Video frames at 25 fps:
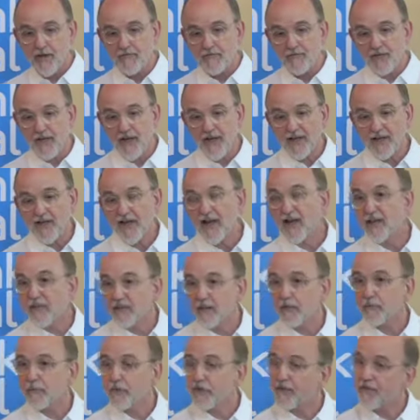And finally, I
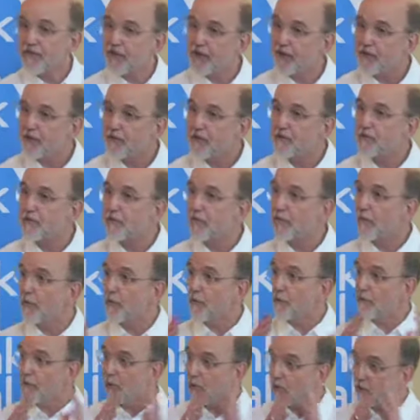think we felt that
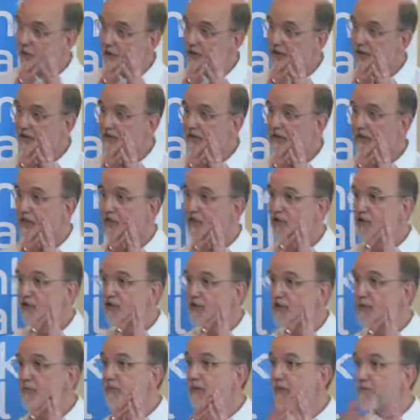organisations
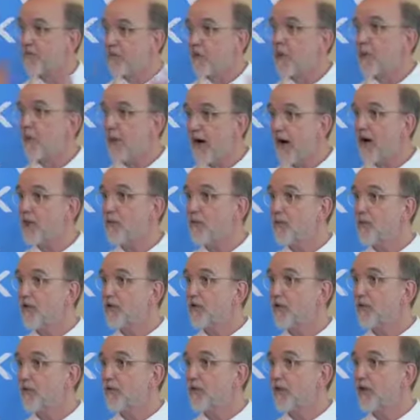should be more
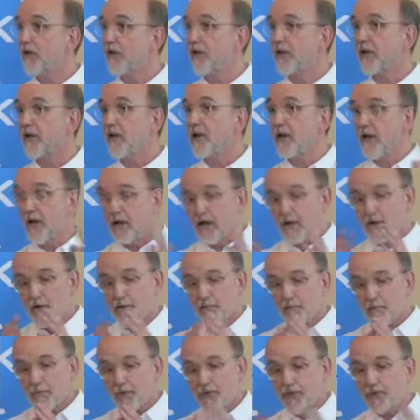
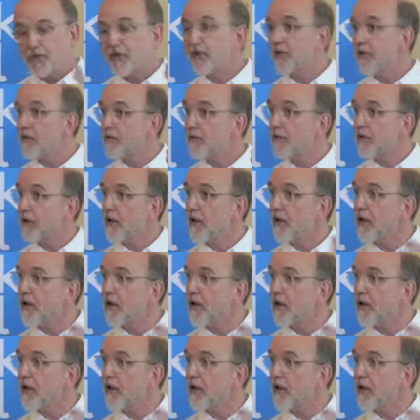outward-looking. Building